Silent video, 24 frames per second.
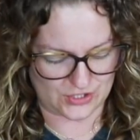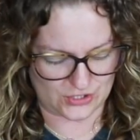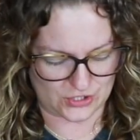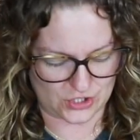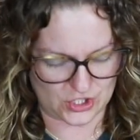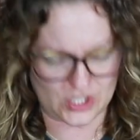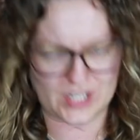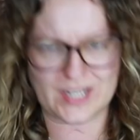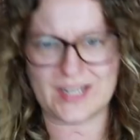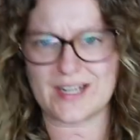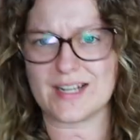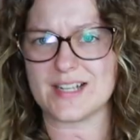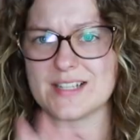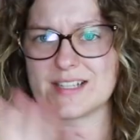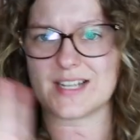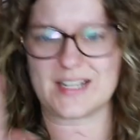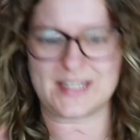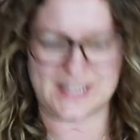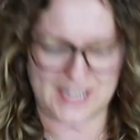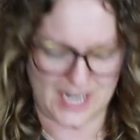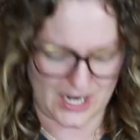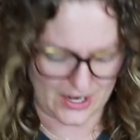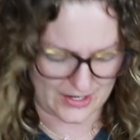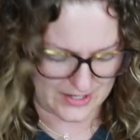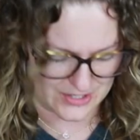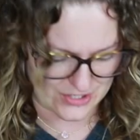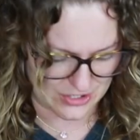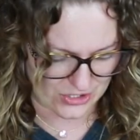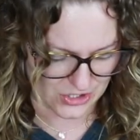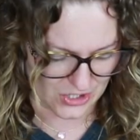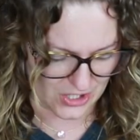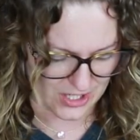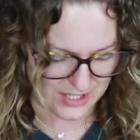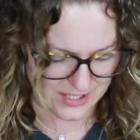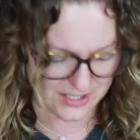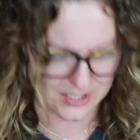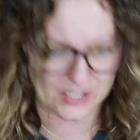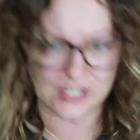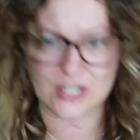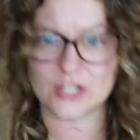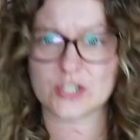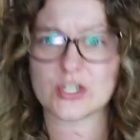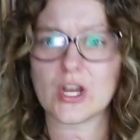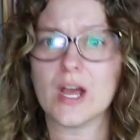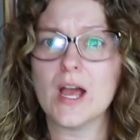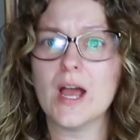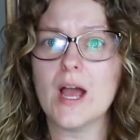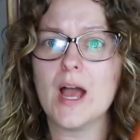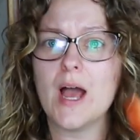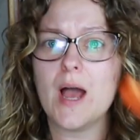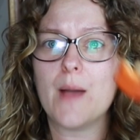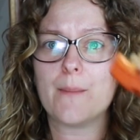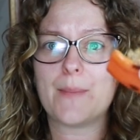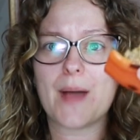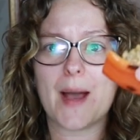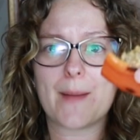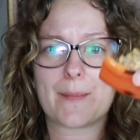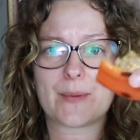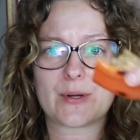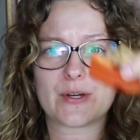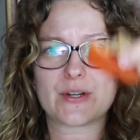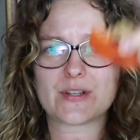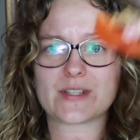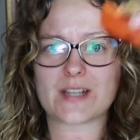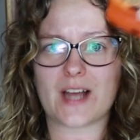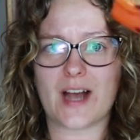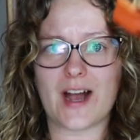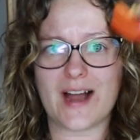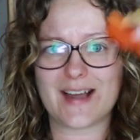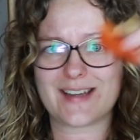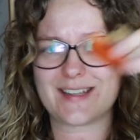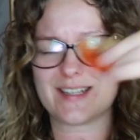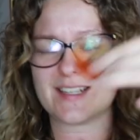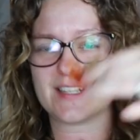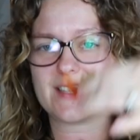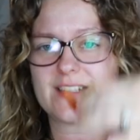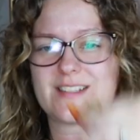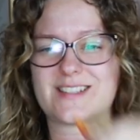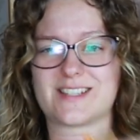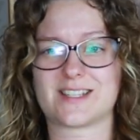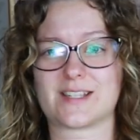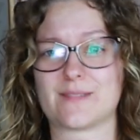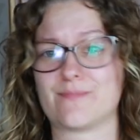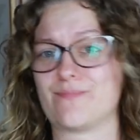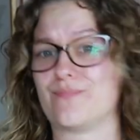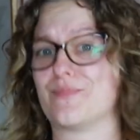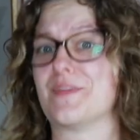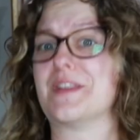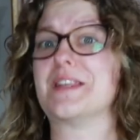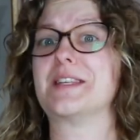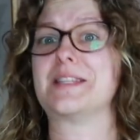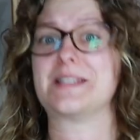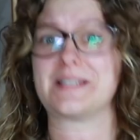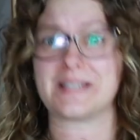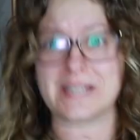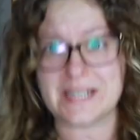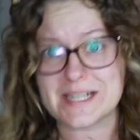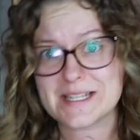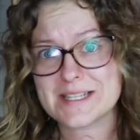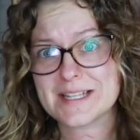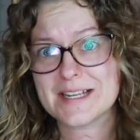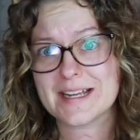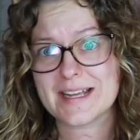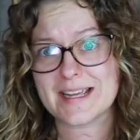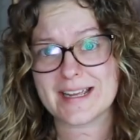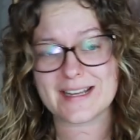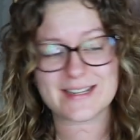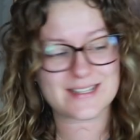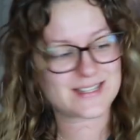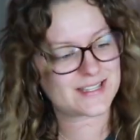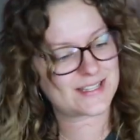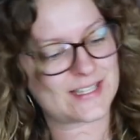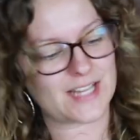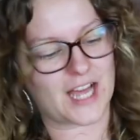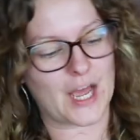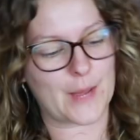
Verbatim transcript: Cheese, Italian sausage, peppers, onions, seasonings.